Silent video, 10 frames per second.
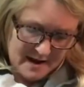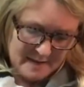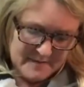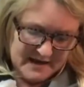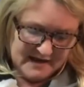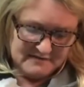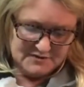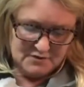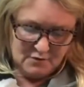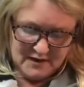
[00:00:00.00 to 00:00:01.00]
It gives
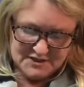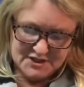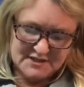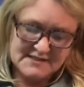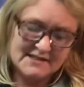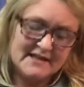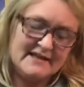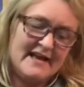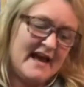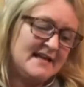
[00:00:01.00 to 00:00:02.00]
you questions at
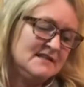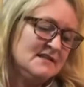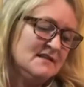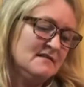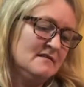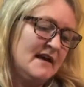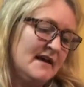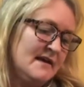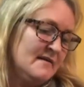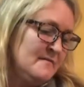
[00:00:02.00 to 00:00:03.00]
the end,
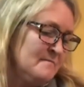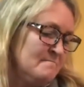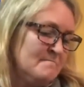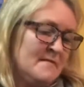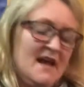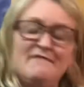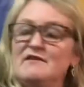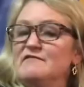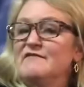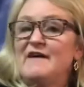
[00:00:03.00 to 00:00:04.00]
like, have you
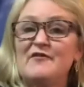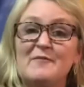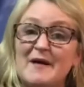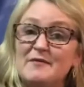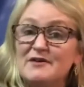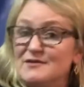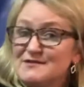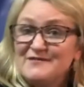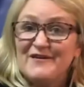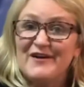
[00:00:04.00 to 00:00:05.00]
ever found the Bible
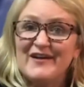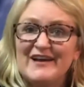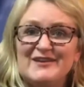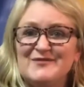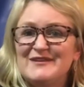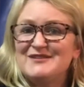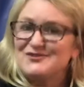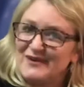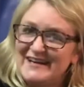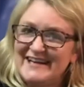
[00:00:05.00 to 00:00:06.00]
useful? And you can
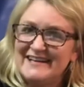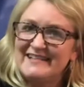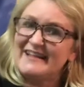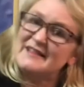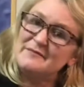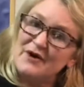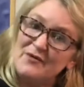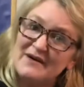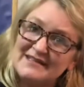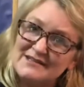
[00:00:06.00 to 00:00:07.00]
join in and let them know
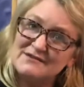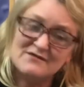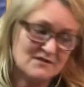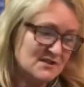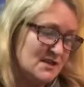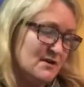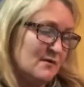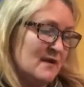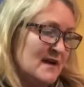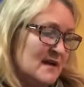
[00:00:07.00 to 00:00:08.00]
when it's useful to
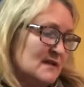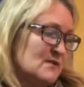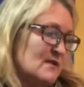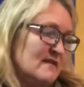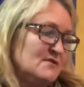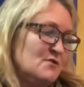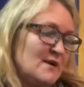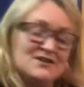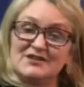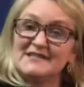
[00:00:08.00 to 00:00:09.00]
you. So it gives you
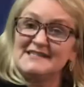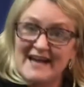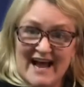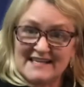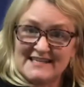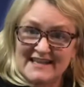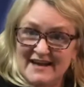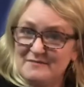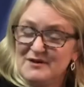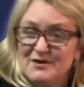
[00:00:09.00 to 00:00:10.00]
questions to ask
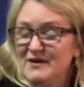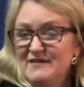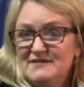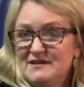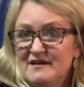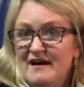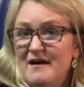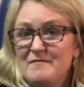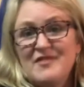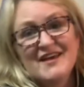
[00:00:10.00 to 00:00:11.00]
them. You don't have
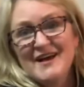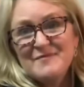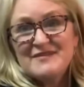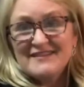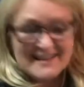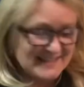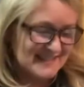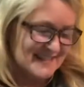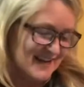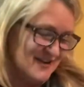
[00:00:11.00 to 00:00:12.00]
to think up the
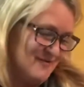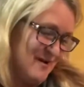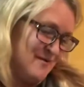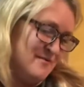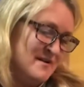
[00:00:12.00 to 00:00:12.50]
lessons on your own.